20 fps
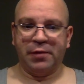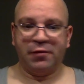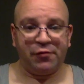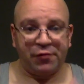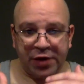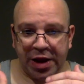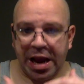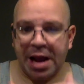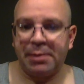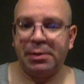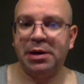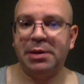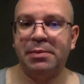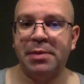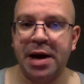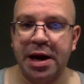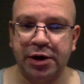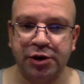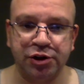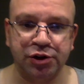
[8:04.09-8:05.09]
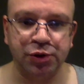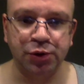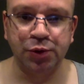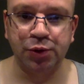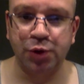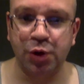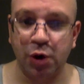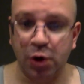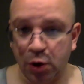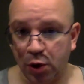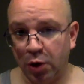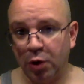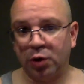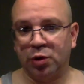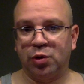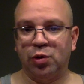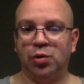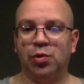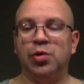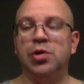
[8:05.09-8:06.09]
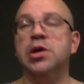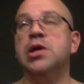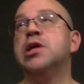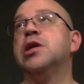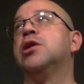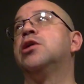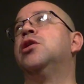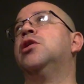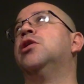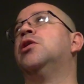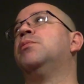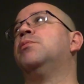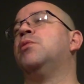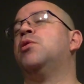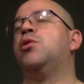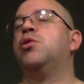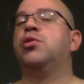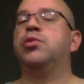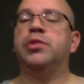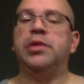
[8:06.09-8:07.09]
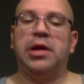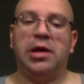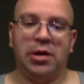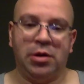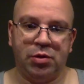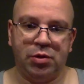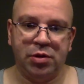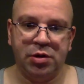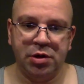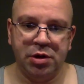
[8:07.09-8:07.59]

Family Matters, dude. Urkel, come on now.